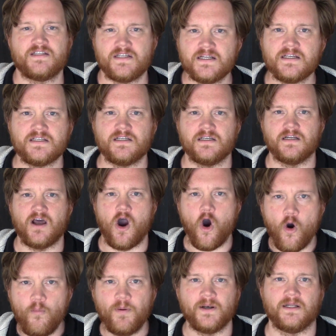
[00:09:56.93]
citizen
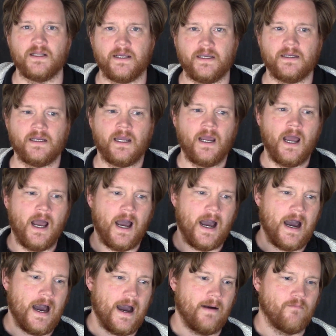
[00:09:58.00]
openly
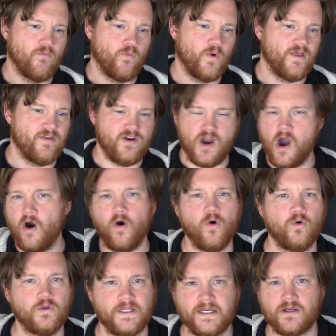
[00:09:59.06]
with no
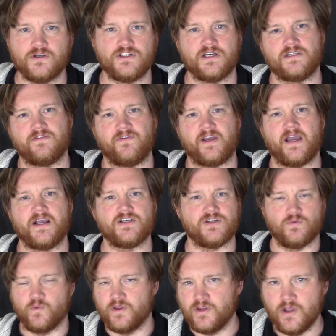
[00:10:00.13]
legal
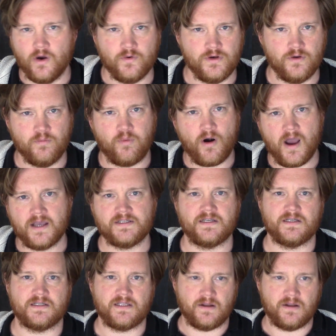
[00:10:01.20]
justification, with no due process.